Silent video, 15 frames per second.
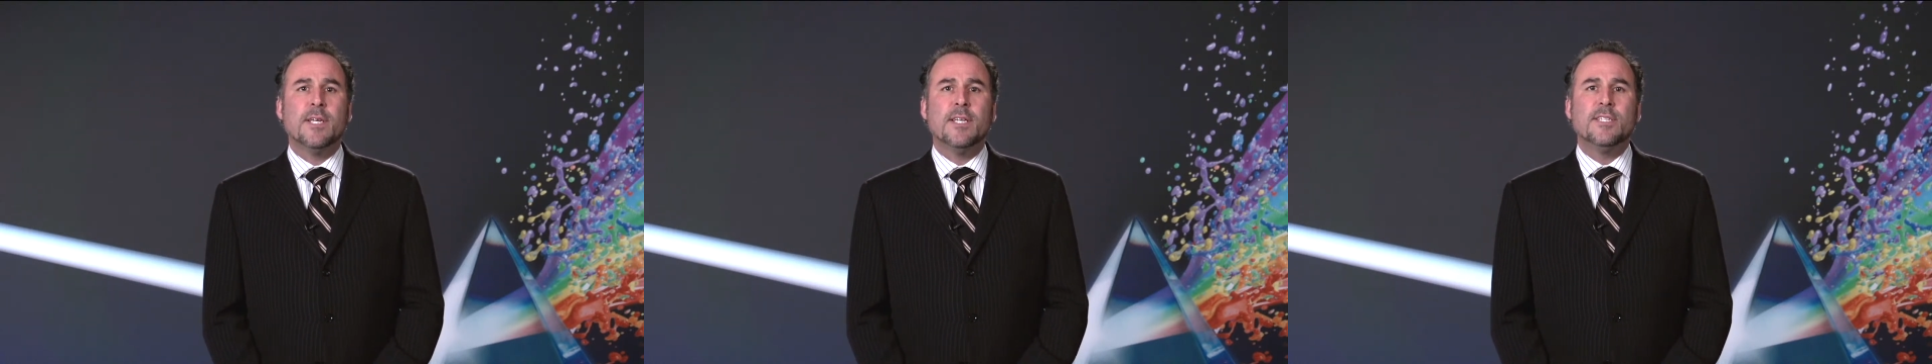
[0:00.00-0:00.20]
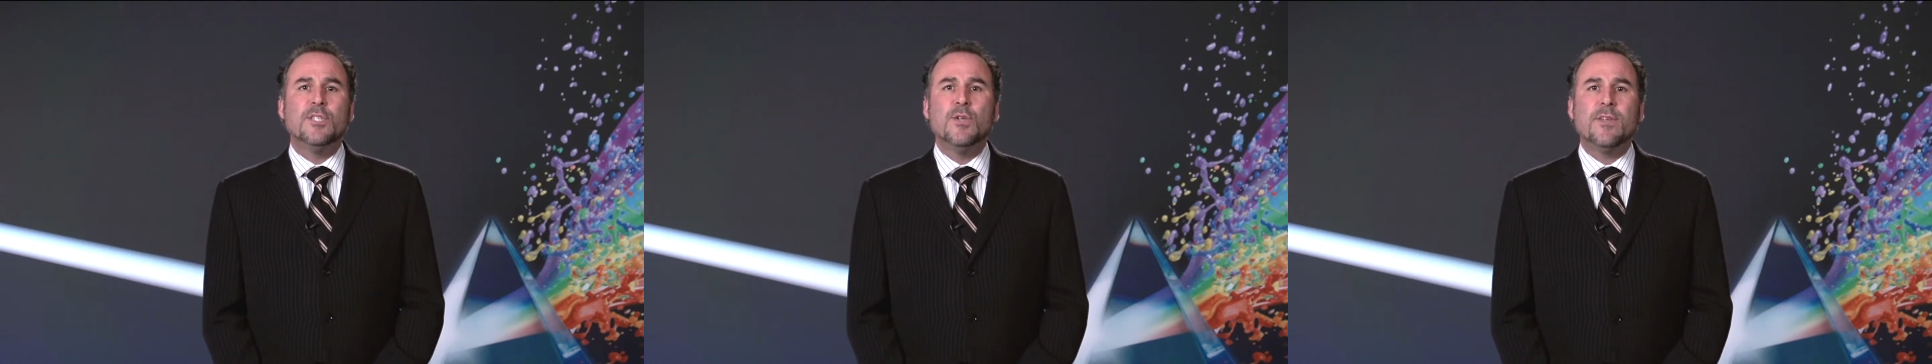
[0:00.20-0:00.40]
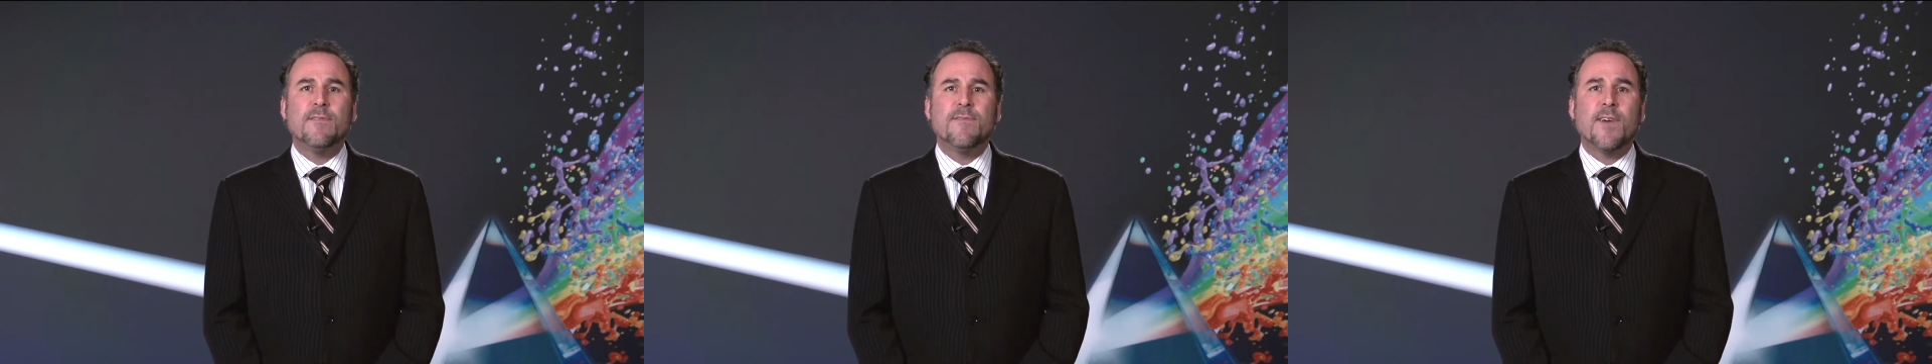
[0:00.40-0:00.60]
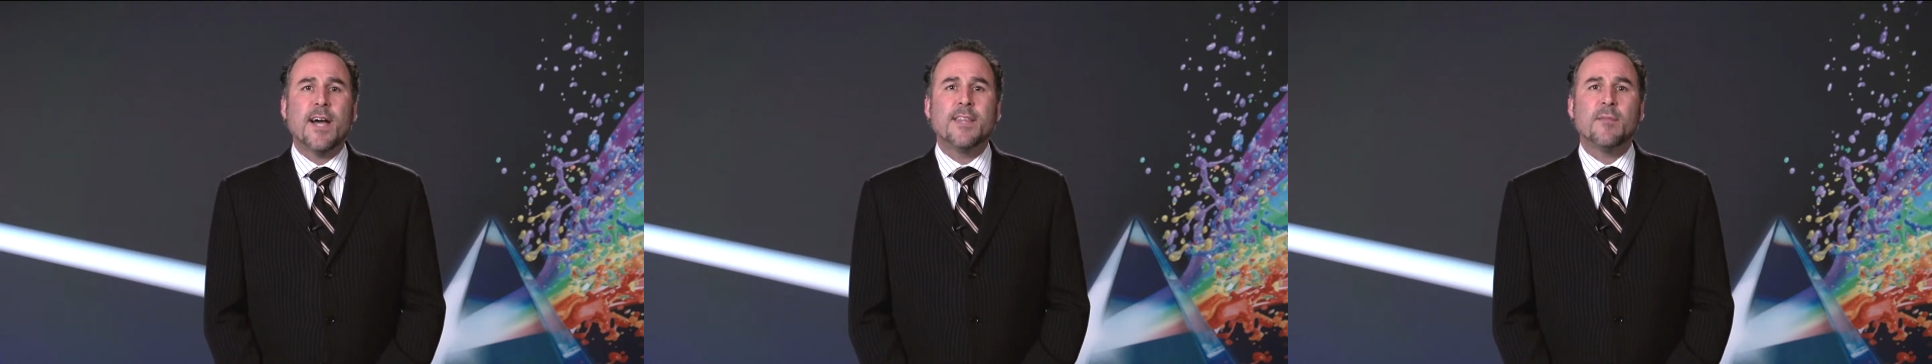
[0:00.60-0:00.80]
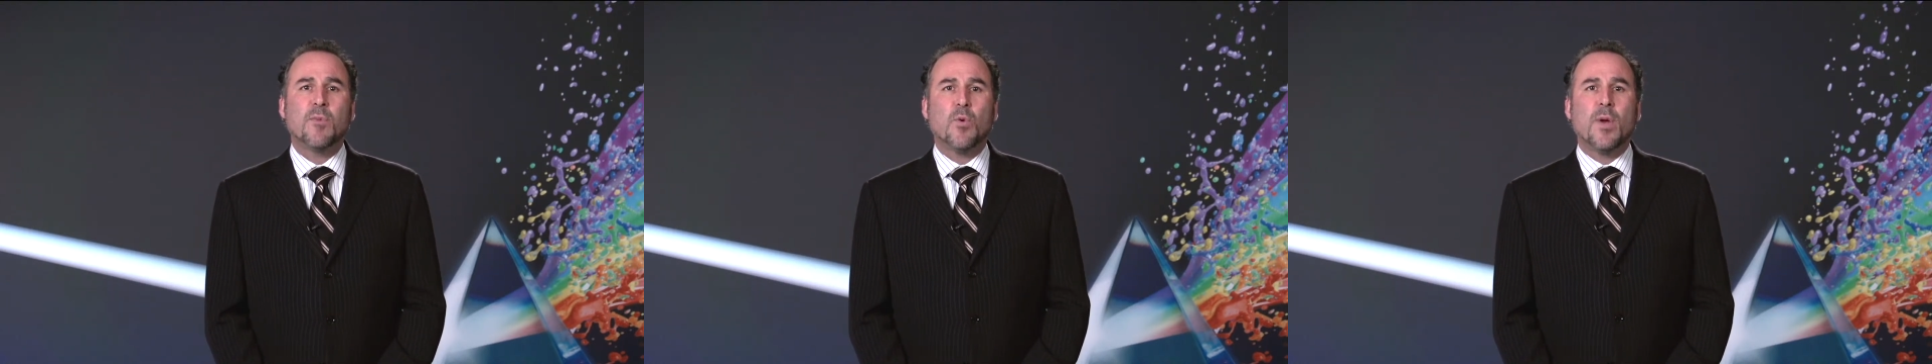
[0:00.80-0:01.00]
so you can
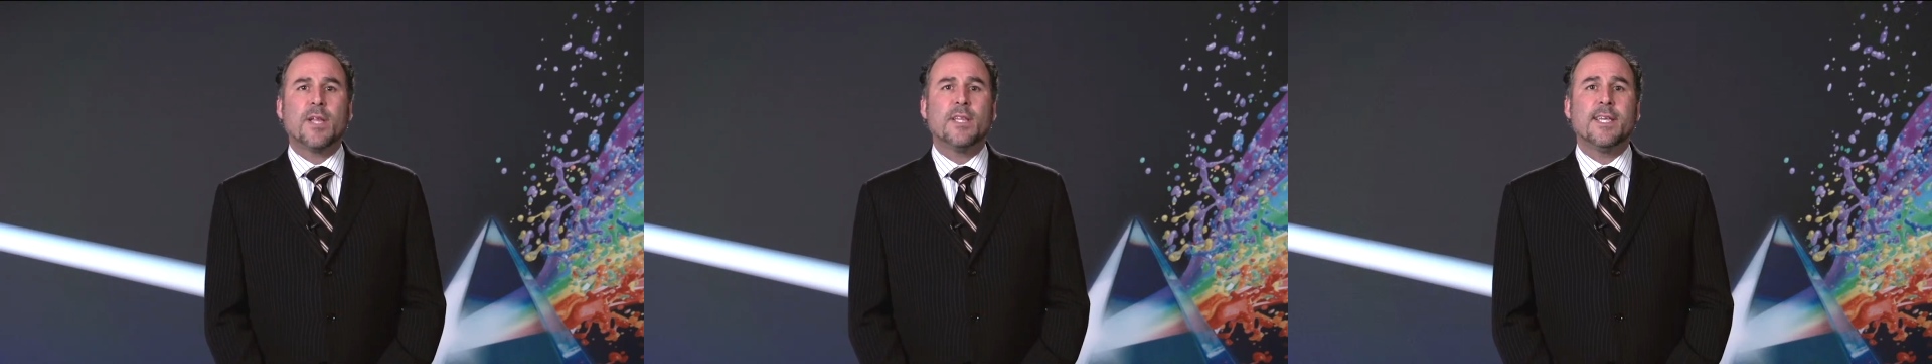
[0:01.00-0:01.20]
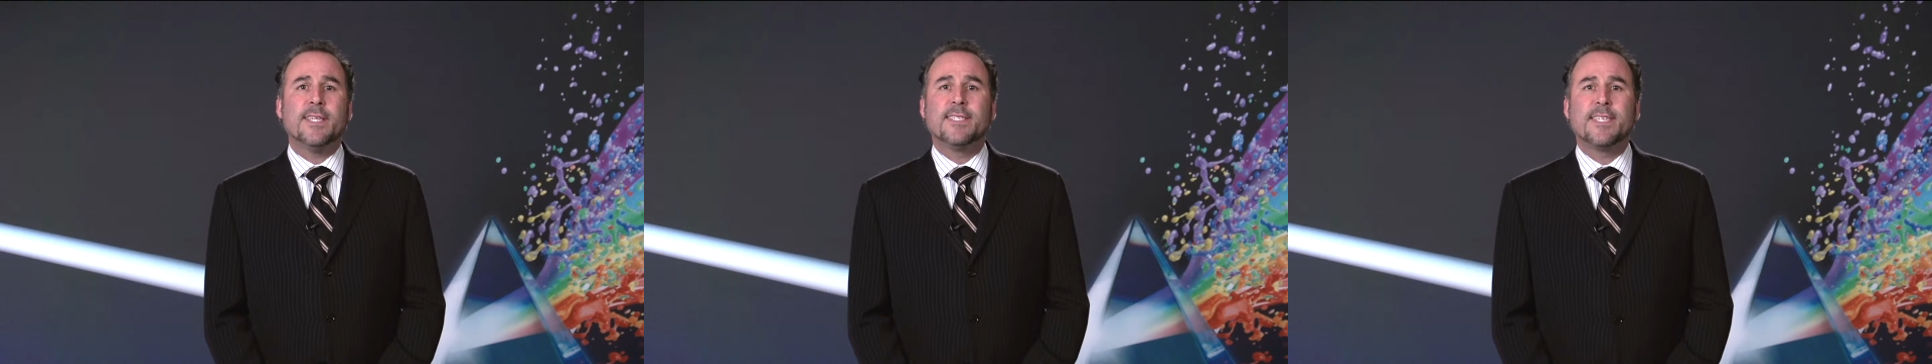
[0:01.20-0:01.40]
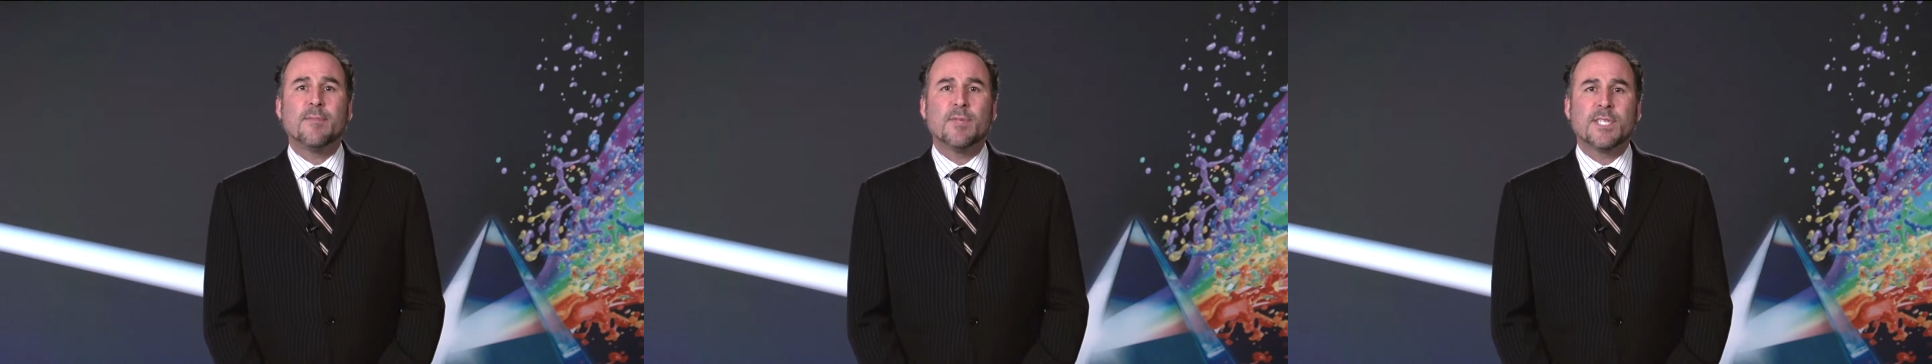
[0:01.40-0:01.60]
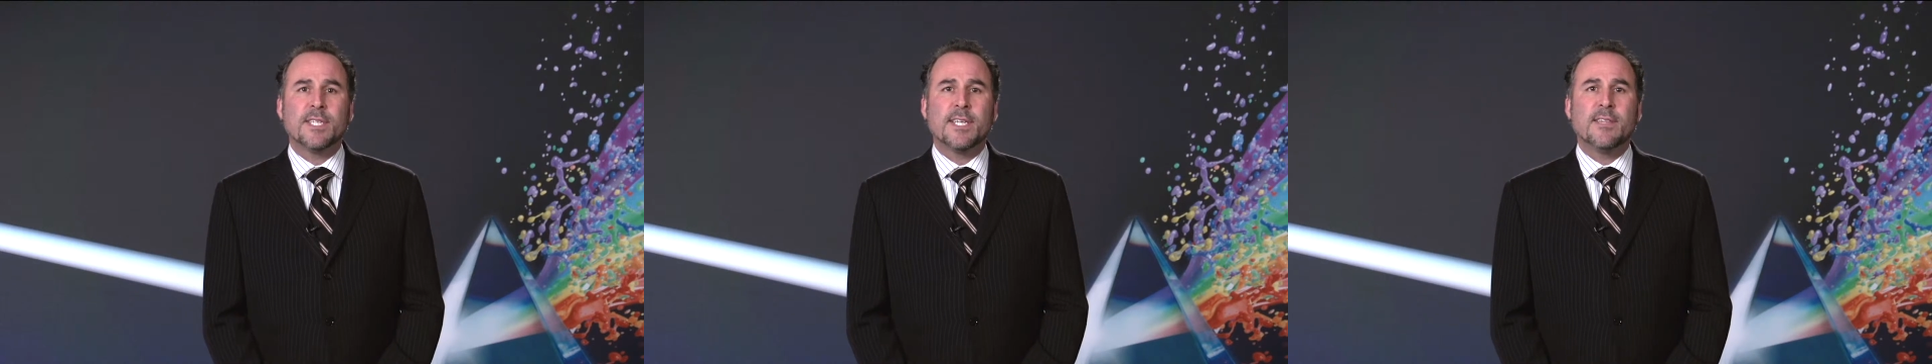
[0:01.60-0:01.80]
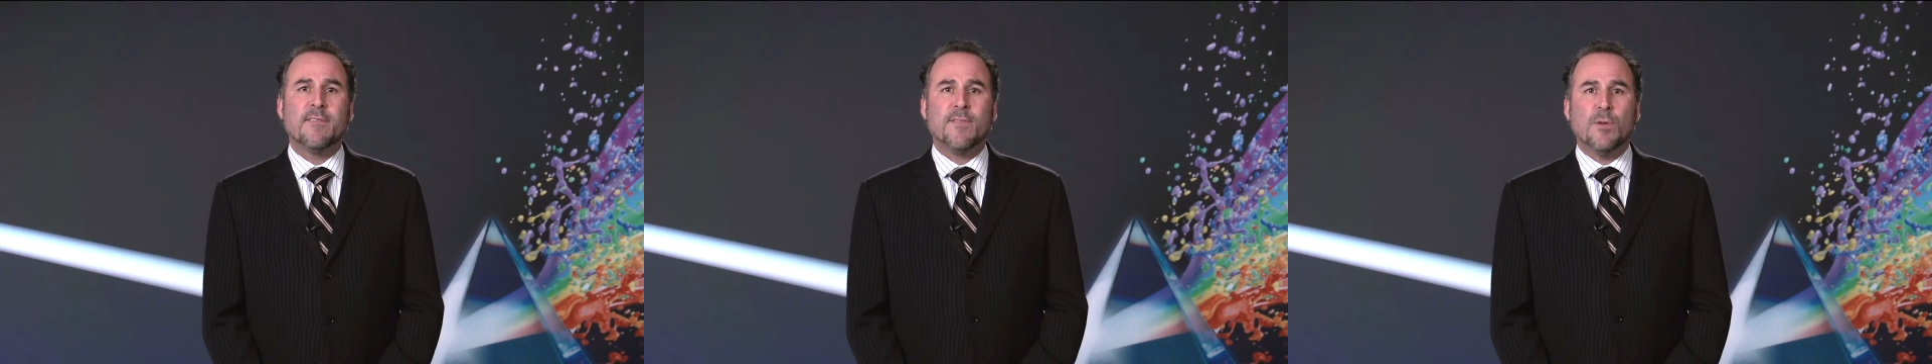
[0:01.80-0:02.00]
find them quickly and seamlessly
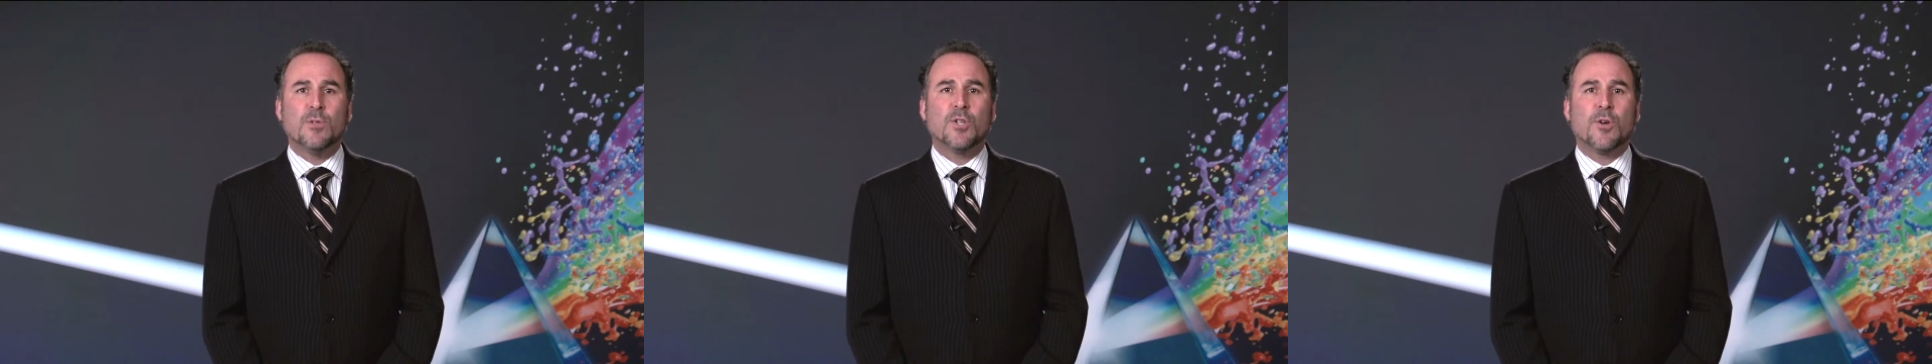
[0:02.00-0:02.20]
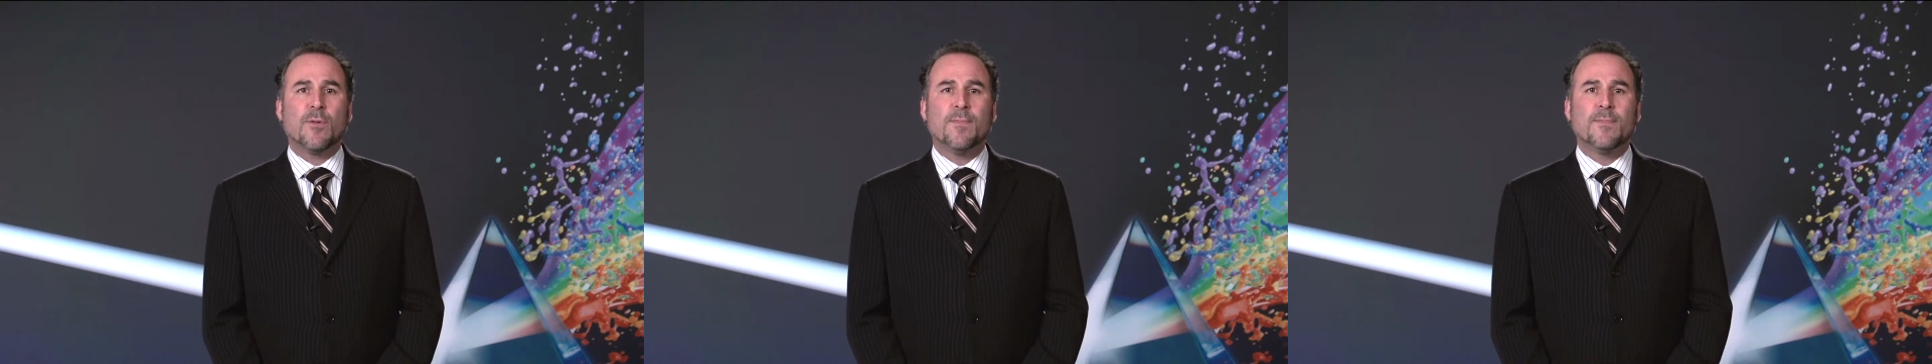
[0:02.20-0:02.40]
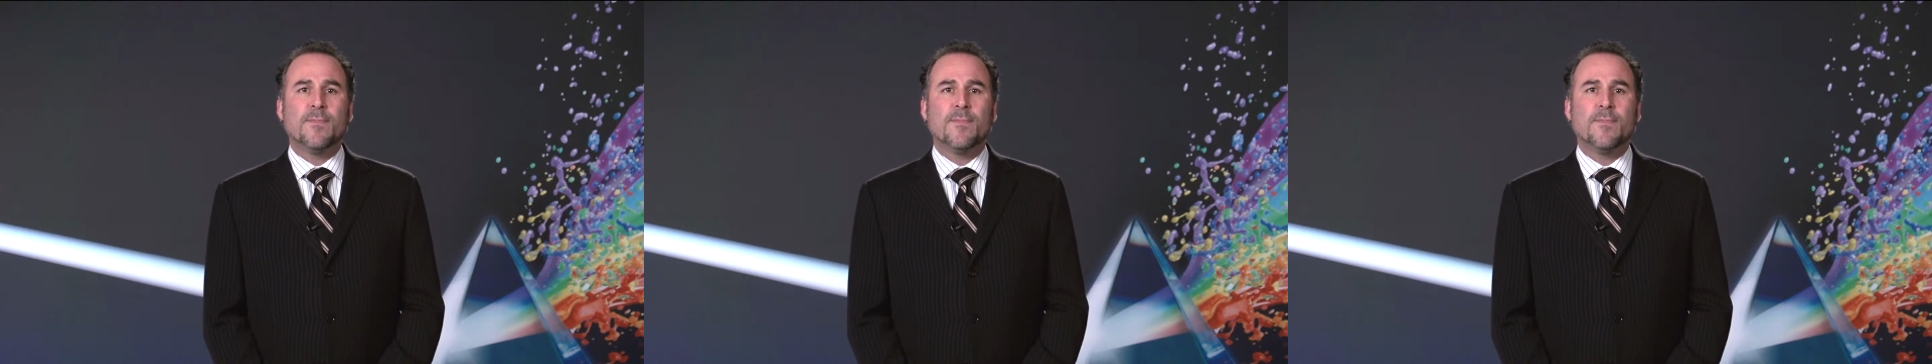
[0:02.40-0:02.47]
in the future?